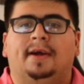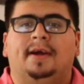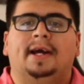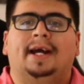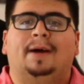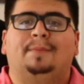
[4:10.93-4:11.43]

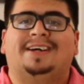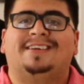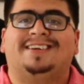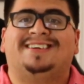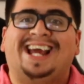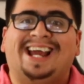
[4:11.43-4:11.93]
um, because
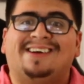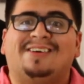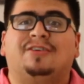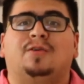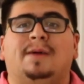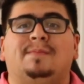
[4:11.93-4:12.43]
the Terror
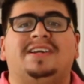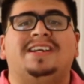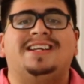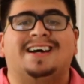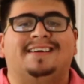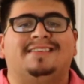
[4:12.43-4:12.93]
Tram
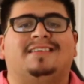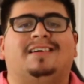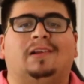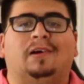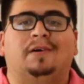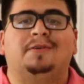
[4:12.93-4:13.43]
does
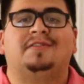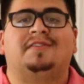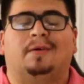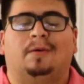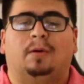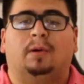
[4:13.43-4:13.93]
close
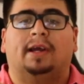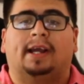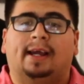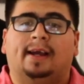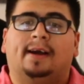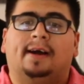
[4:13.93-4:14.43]

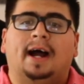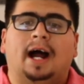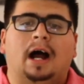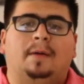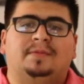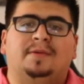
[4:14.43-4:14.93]
early.
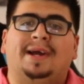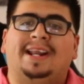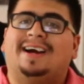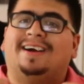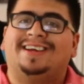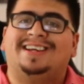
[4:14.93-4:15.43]
Um,
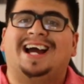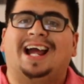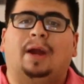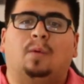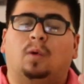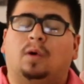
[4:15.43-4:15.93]
depending on the
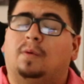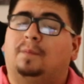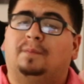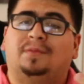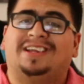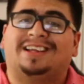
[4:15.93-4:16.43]
night will
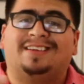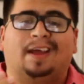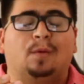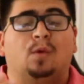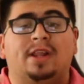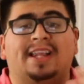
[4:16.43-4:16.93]

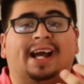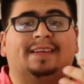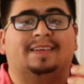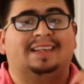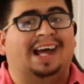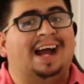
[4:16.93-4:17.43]
dictate when
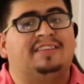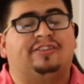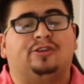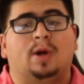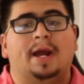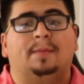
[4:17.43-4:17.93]
that last
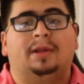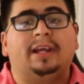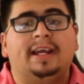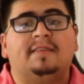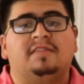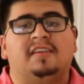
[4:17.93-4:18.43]
tram
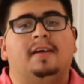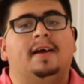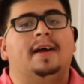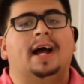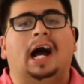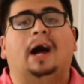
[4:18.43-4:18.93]
leaves.
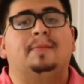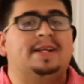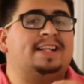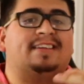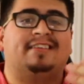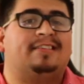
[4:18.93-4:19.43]
Um, and
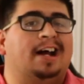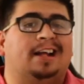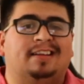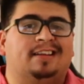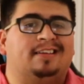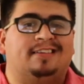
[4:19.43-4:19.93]
this is
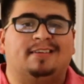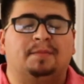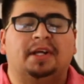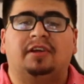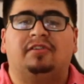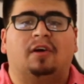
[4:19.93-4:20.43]
not this is
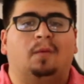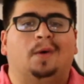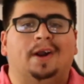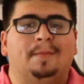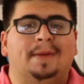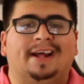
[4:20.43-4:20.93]
something you don't
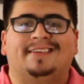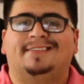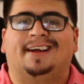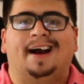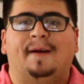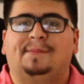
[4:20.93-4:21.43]
want to miss.
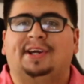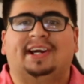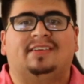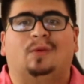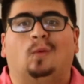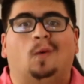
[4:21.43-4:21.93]
Um, you get
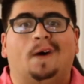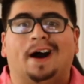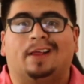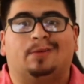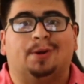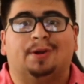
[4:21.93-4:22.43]
to
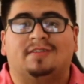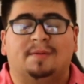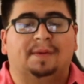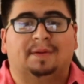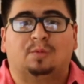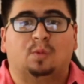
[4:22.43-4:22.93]
walk through
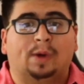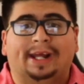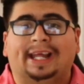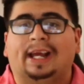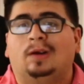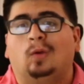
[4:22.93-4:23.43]
some
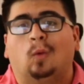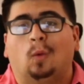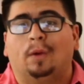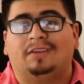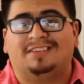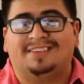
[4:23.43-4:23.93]
really
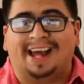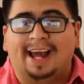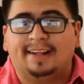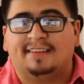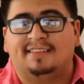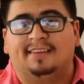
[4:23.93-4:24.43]
cool
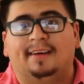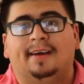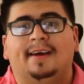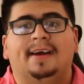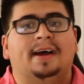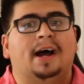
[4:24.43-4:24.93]
sets,
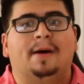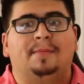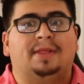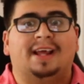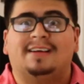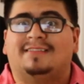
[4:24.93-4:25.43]
um,
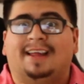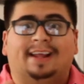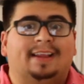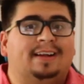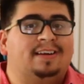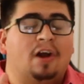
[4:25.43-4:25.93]
things like
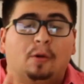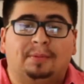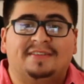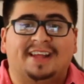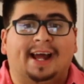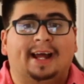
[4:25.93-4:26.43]
the Nope
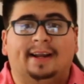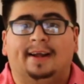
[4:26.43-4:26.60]
set,